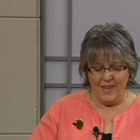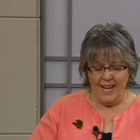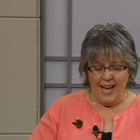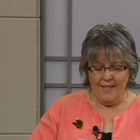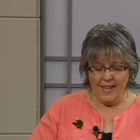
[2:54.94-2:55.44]

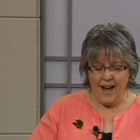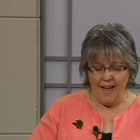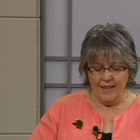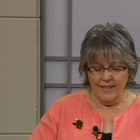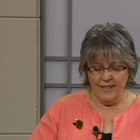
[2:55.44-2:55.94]
And the
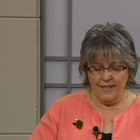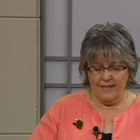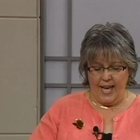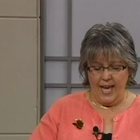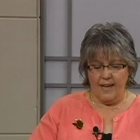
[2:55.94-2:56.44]
Collins
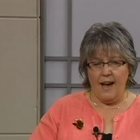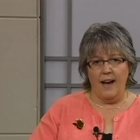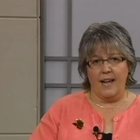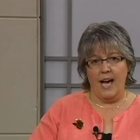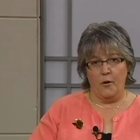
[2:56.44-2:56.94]
Lake
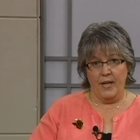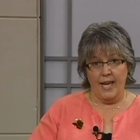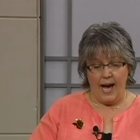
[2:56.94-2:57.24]
County